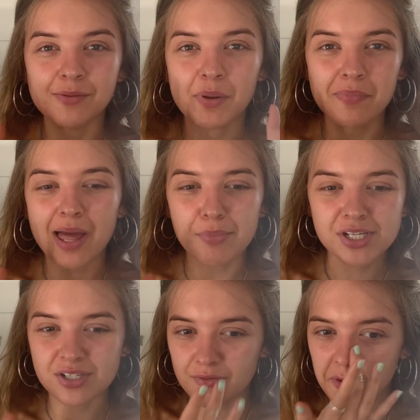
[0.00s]
bit blemished
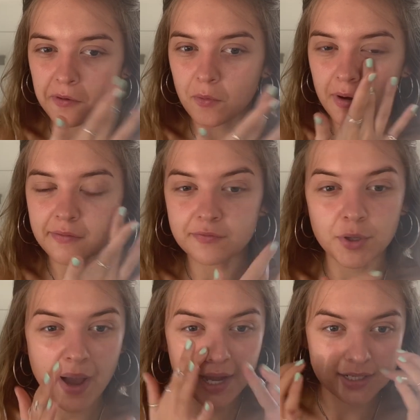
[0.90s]
and I've got quite a few
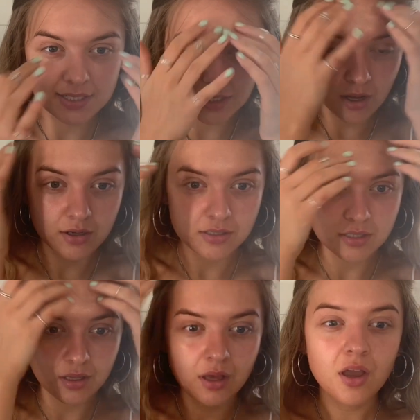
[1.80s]
acne scars
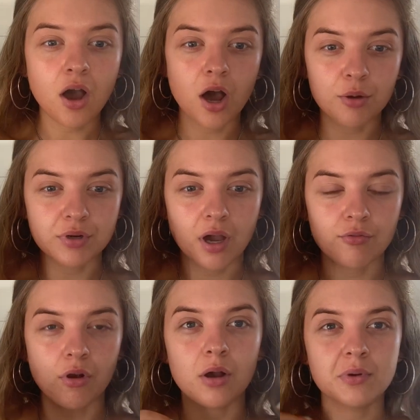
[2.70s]
that I would
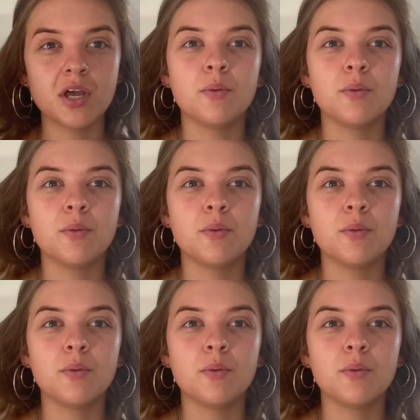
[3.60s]
cover up.